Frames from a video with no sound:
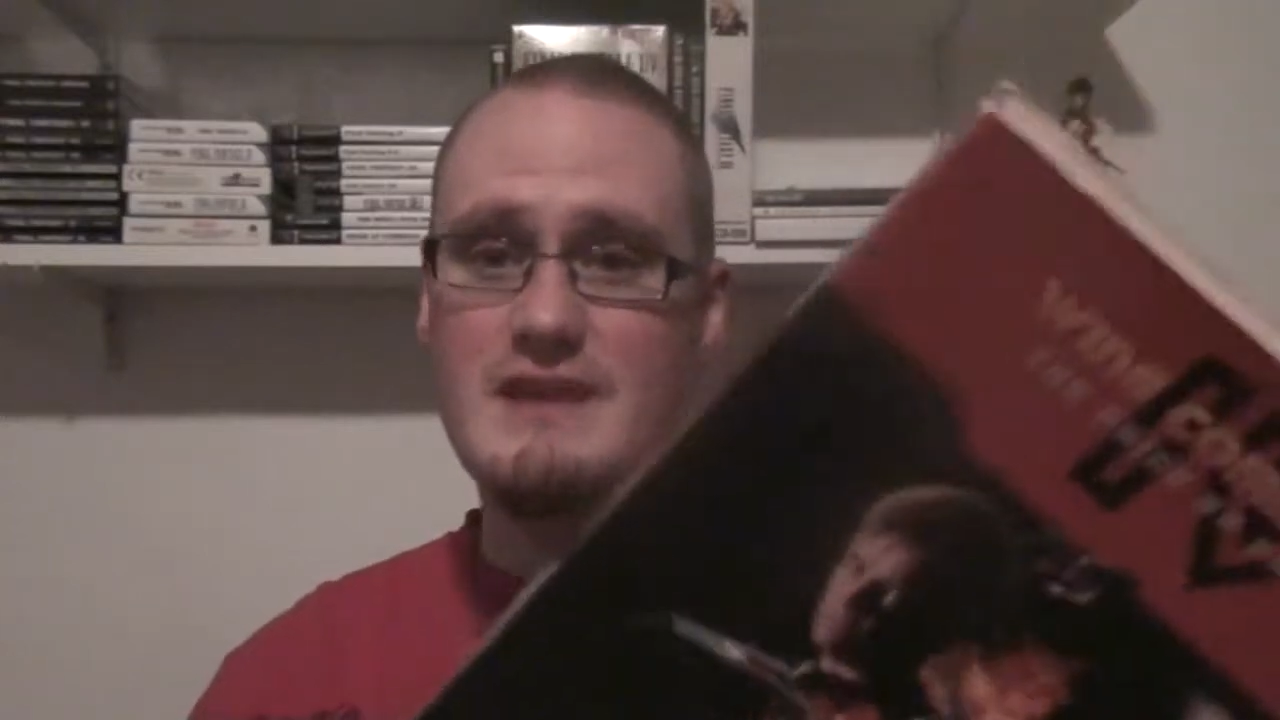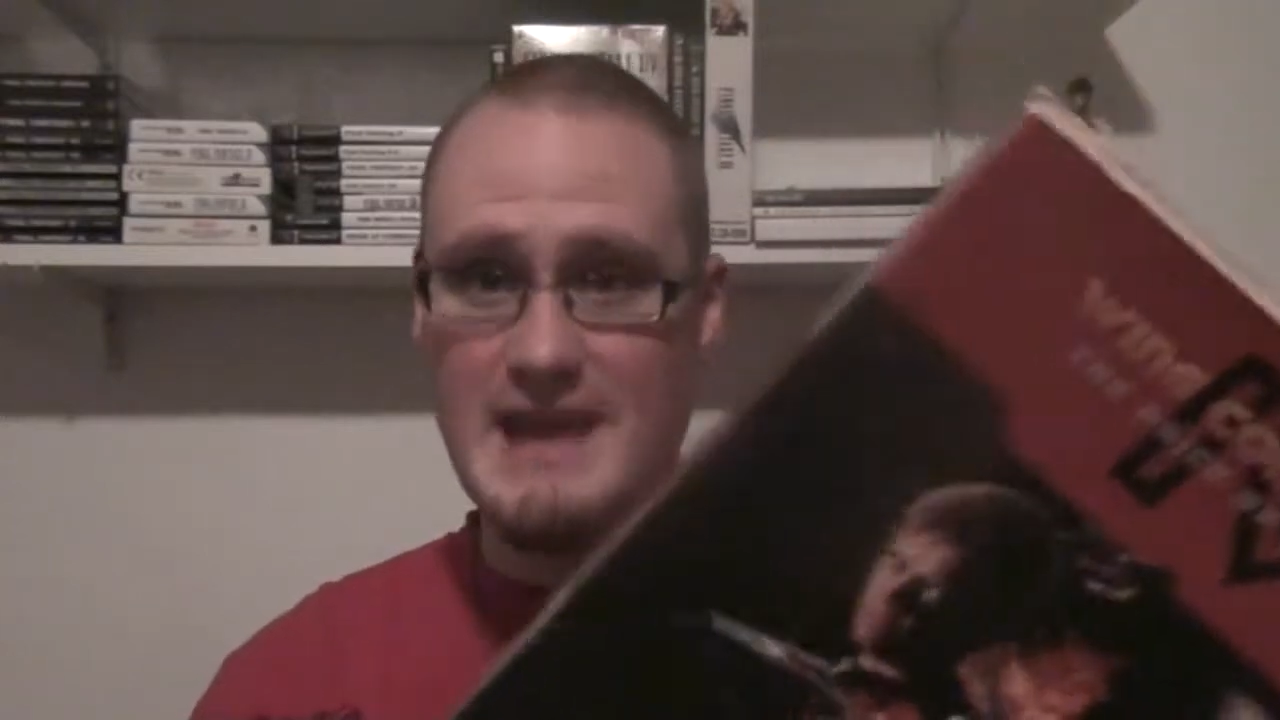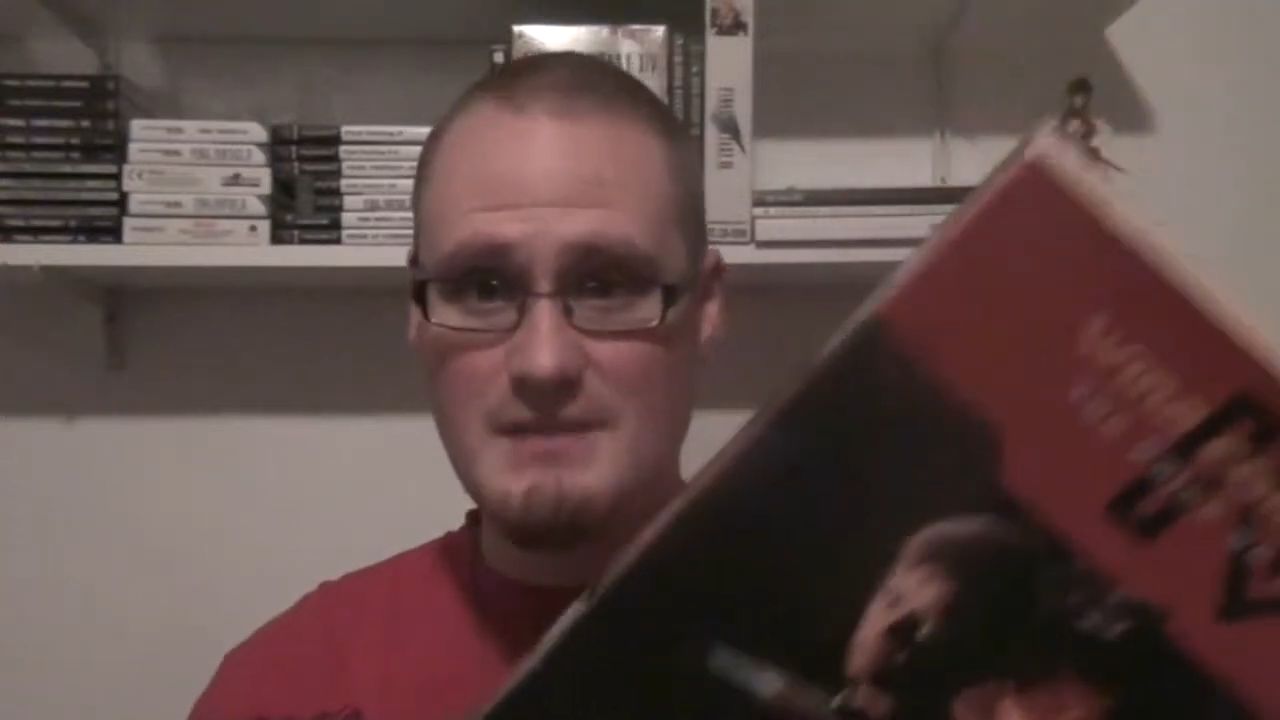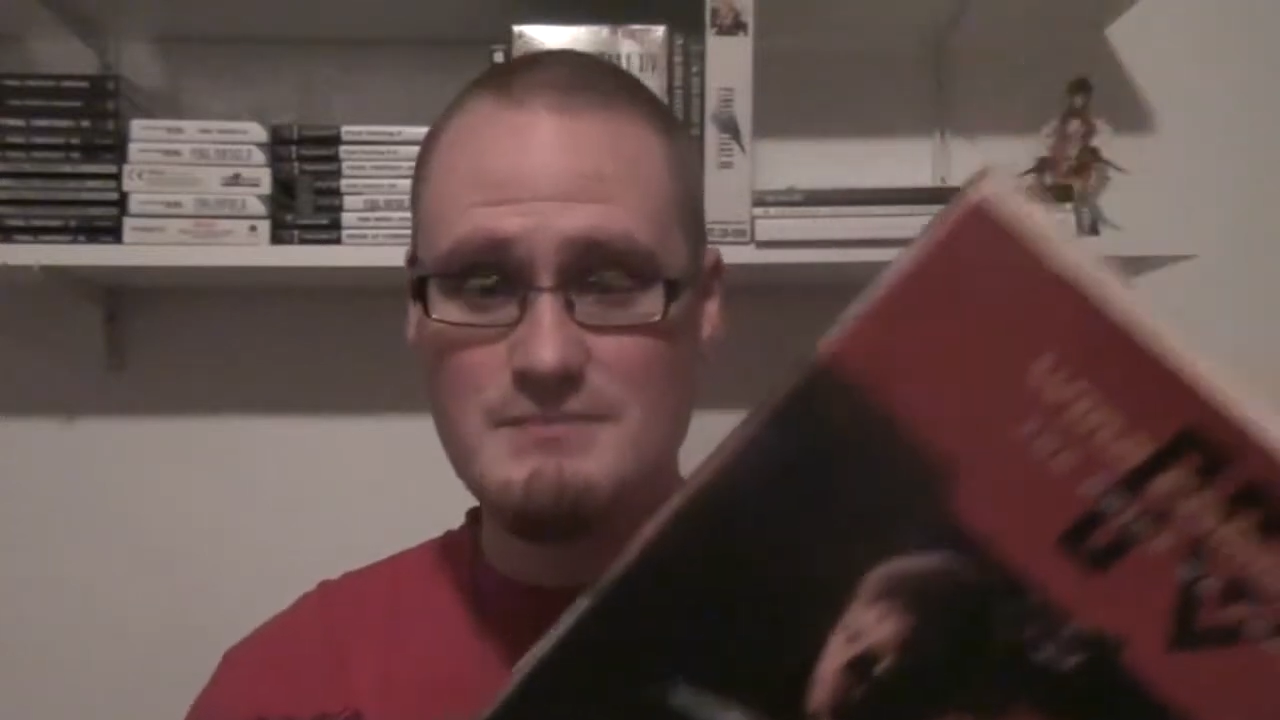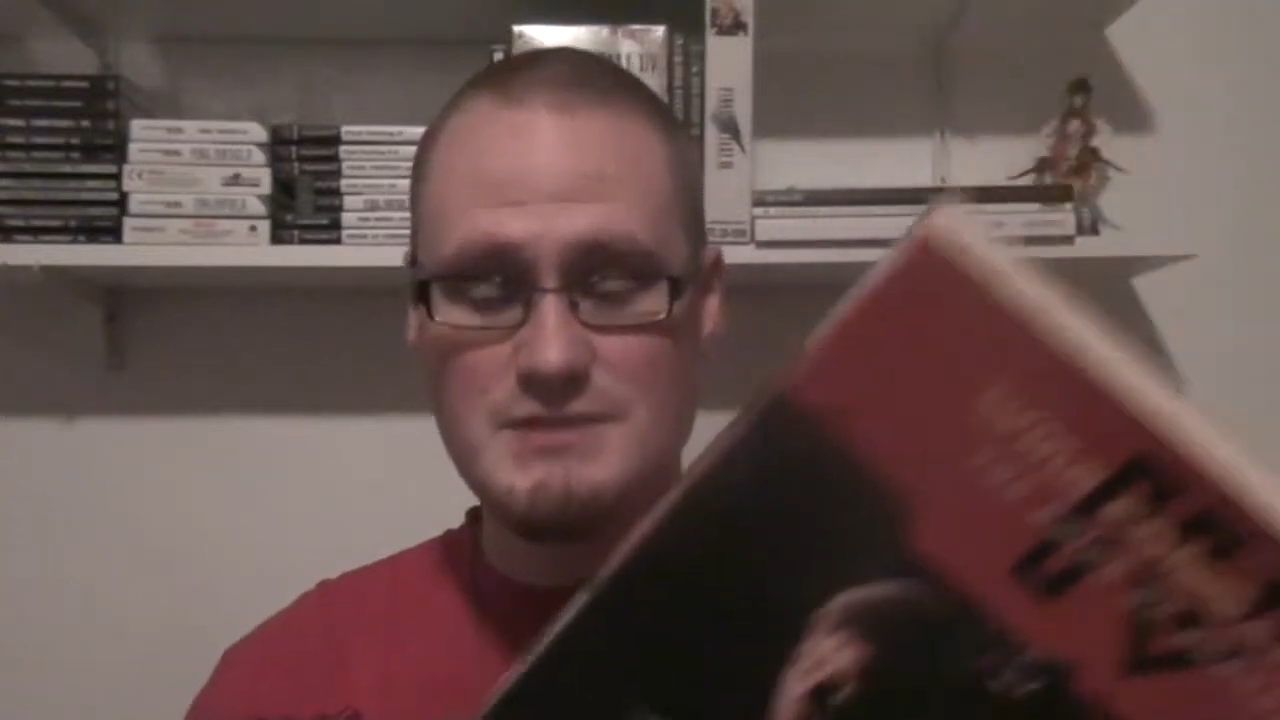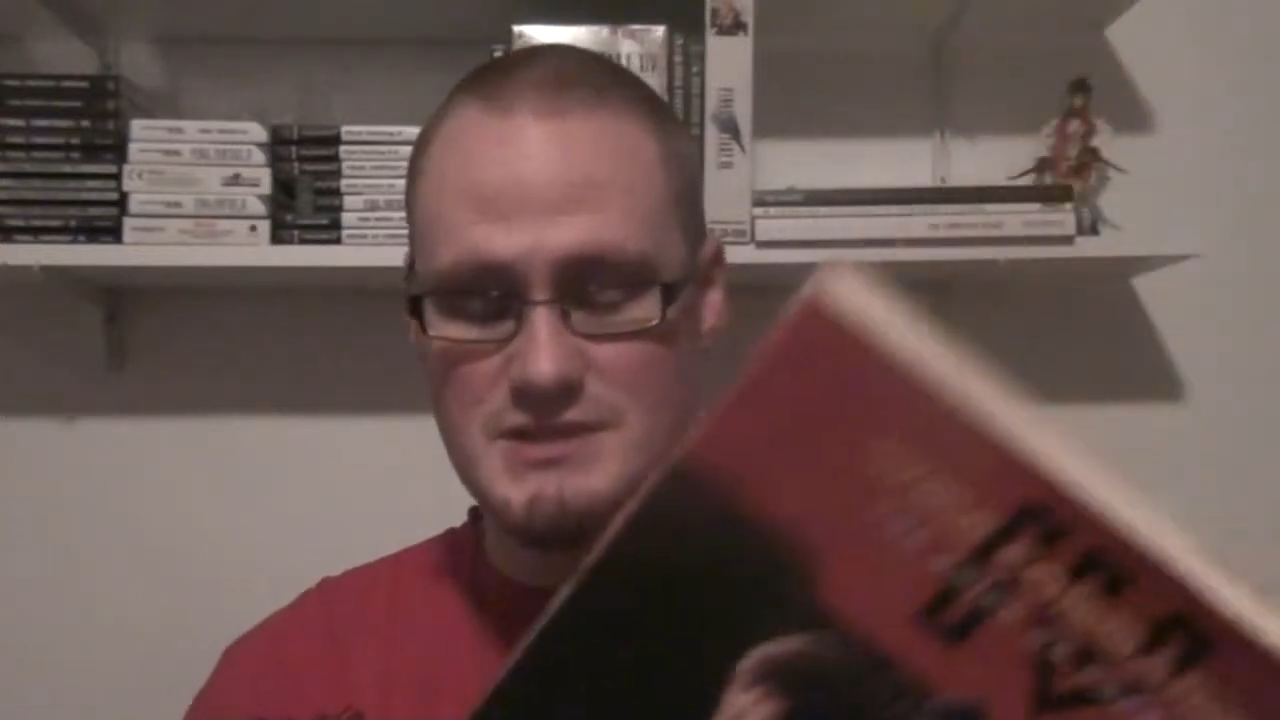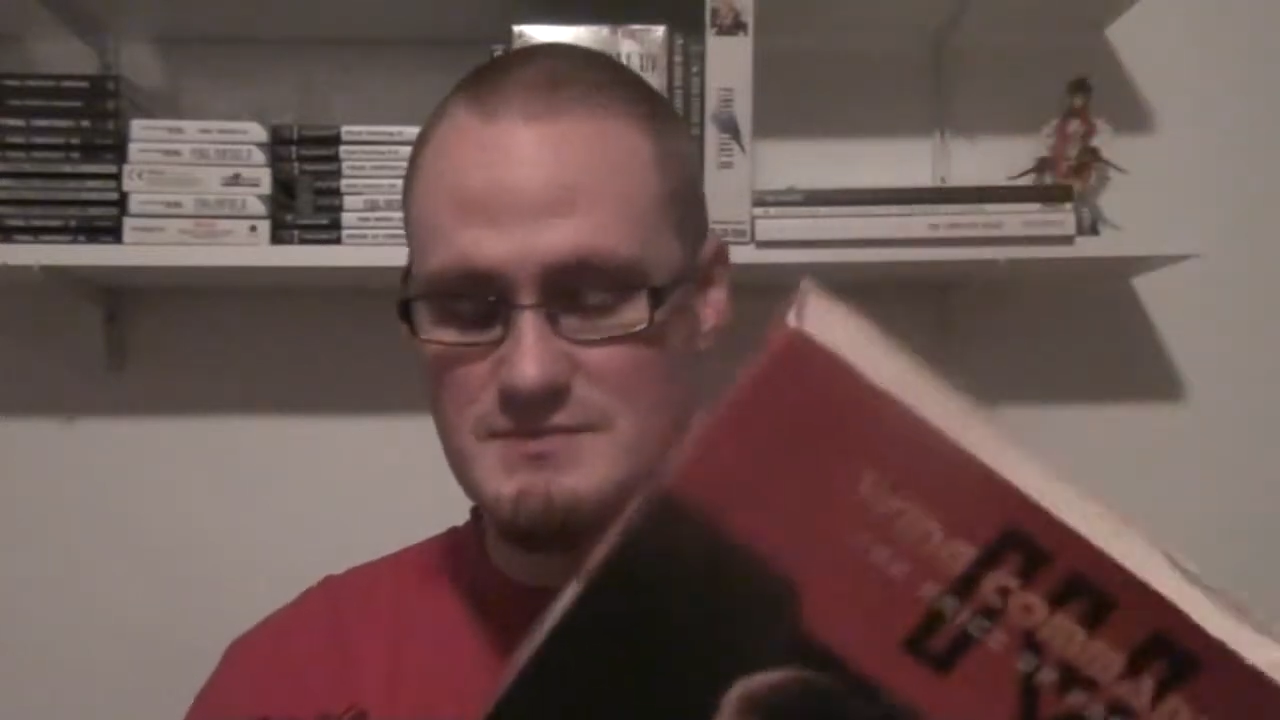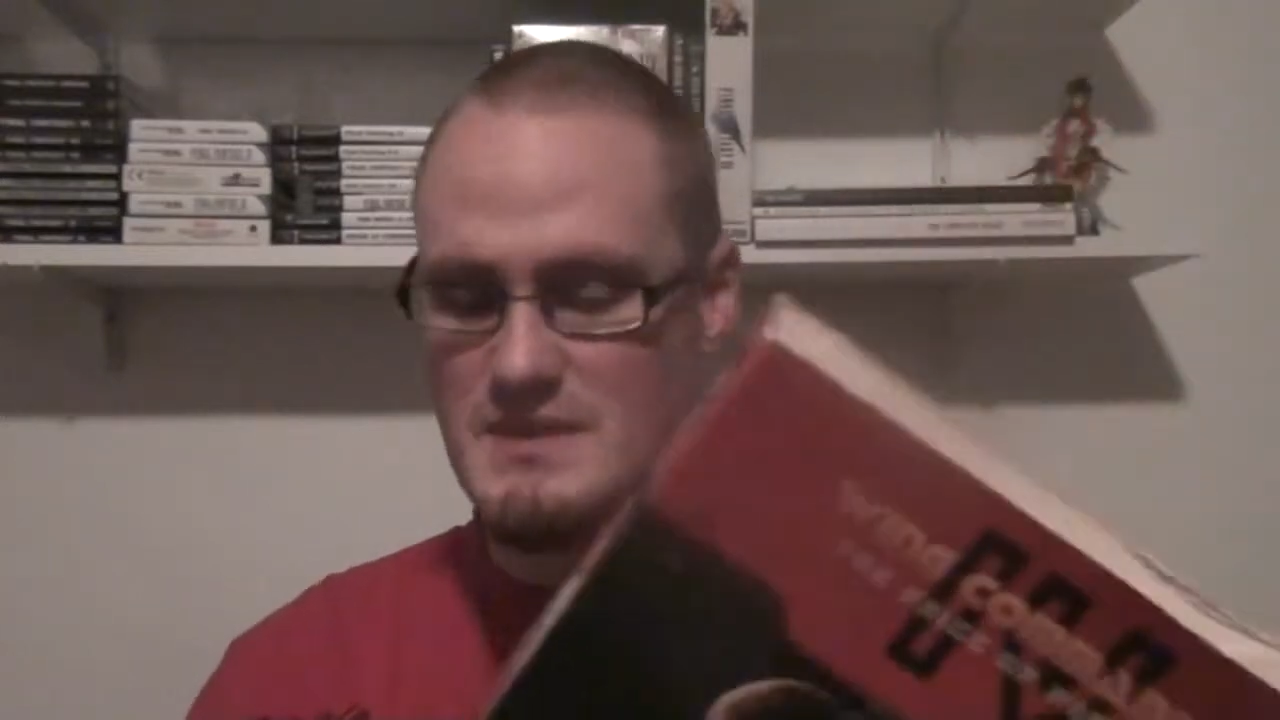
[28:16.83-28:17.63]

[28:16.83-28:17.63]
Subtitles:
games.